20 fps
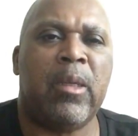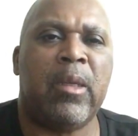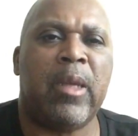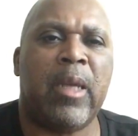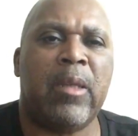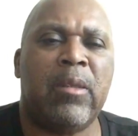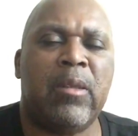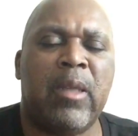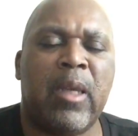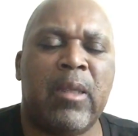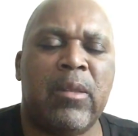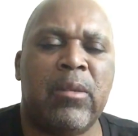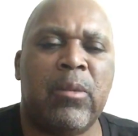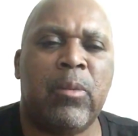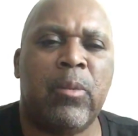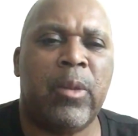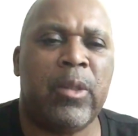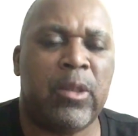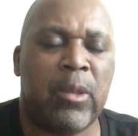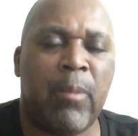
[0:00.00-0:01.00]
That's
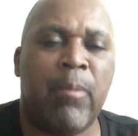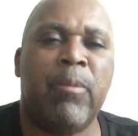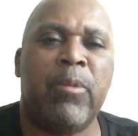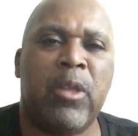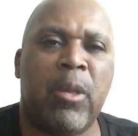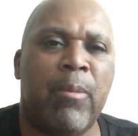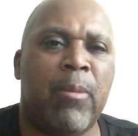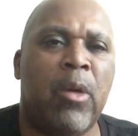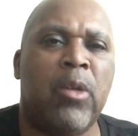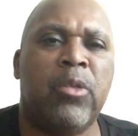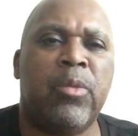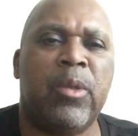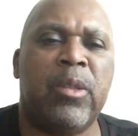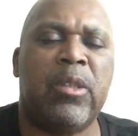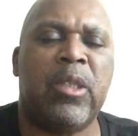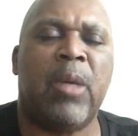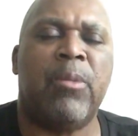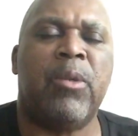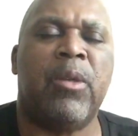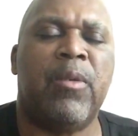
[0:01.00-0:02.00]
when you're most
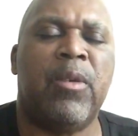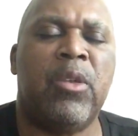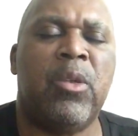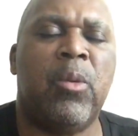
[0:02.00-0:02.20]
receptive and you